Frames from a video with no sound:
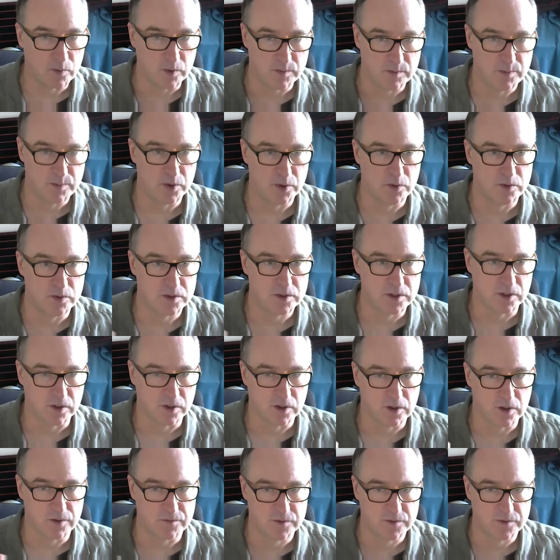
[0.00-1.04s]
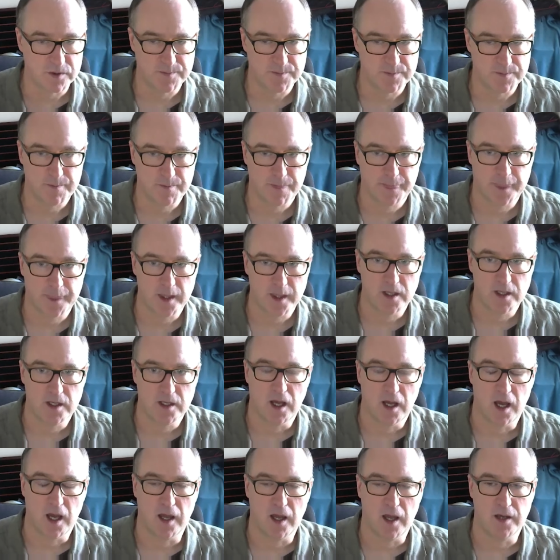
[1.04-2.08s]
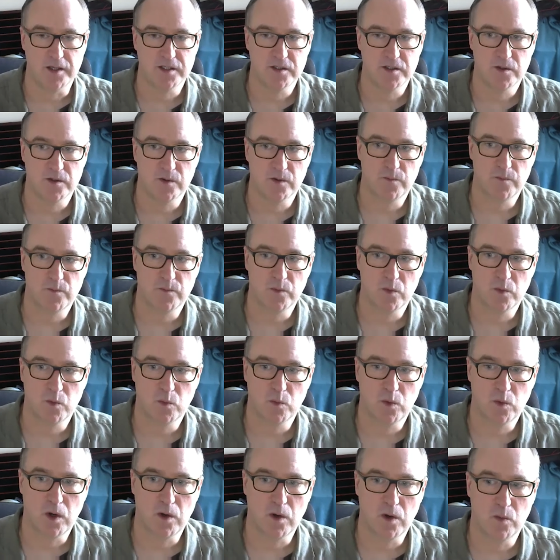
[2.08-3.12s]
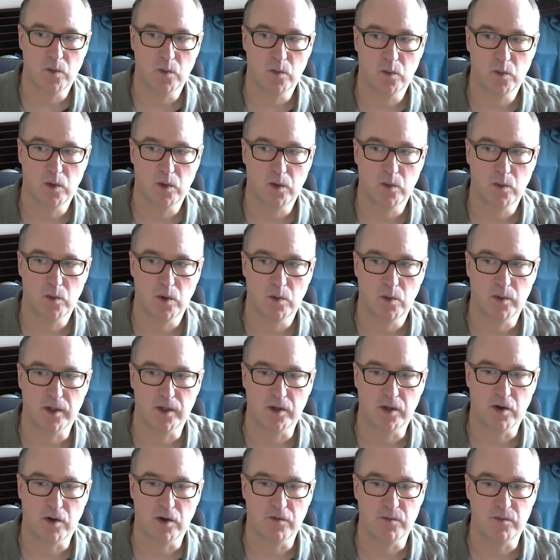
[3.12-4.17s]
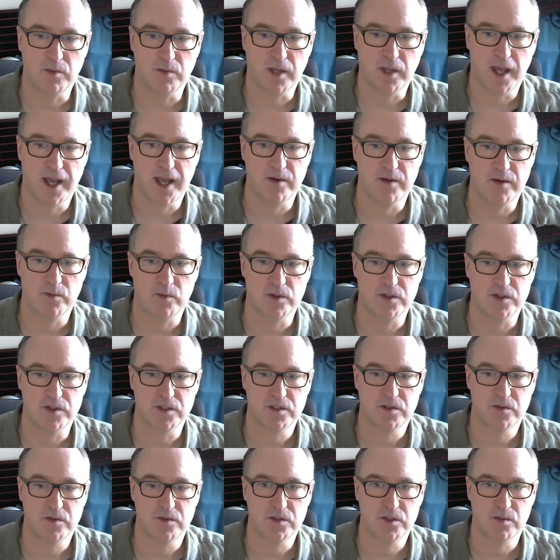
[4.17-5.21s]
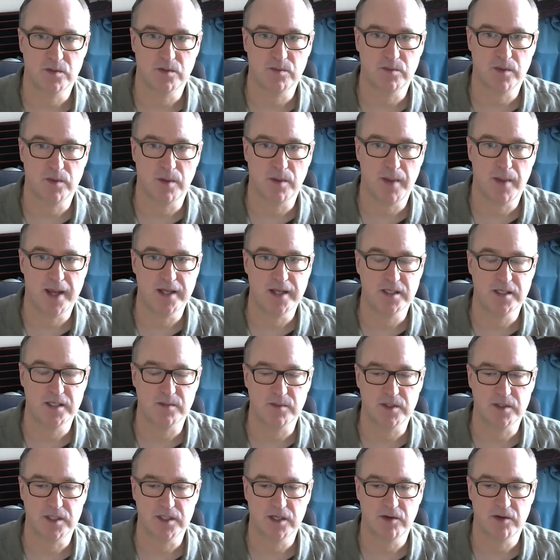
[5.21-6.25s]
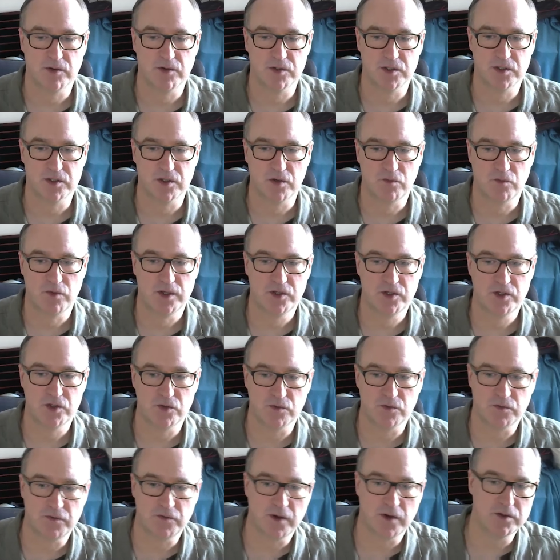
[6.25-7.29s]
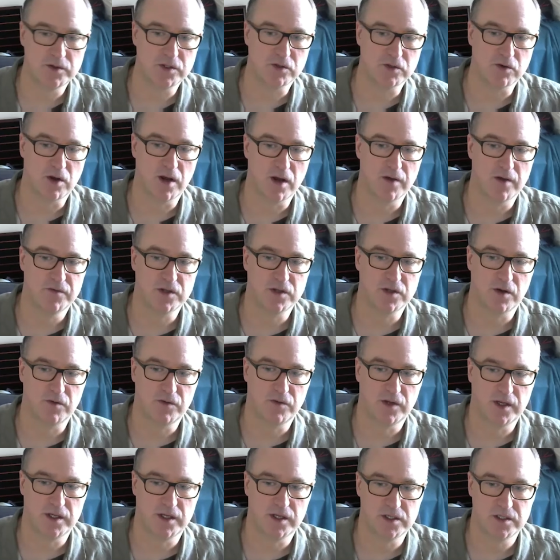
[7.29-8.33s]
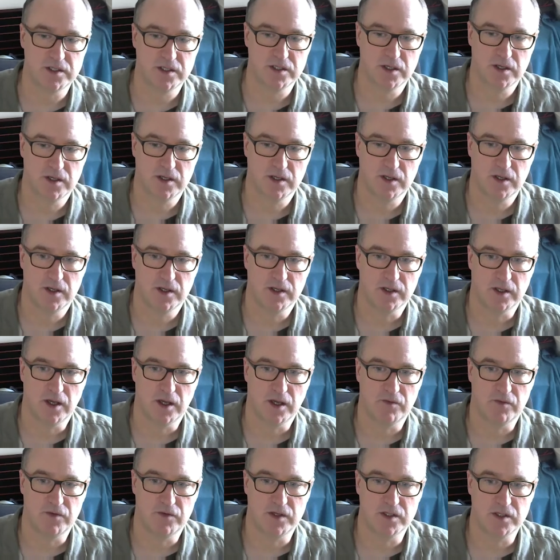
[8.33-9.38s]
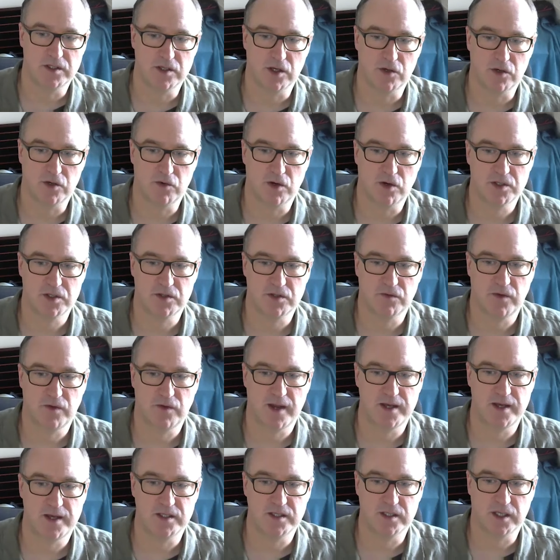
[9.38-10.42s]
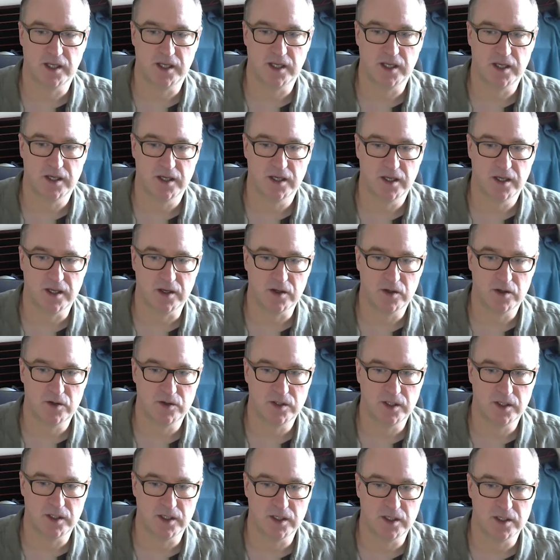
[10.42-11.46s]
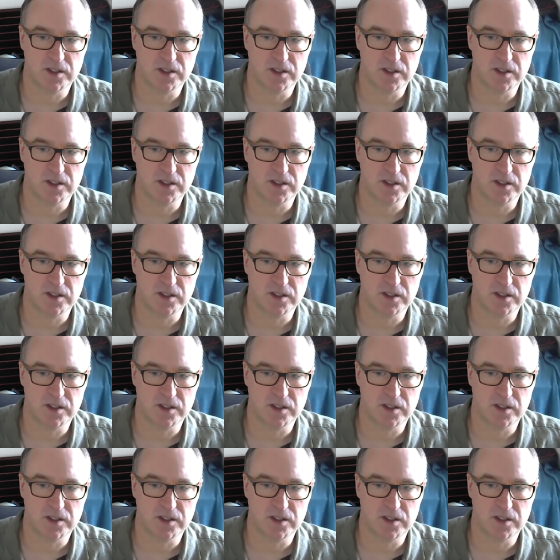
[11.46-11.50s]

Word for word: with boots and gloves. And what what what we got from Ken was some amazing materials, original photographs of his of his across the fence gear, including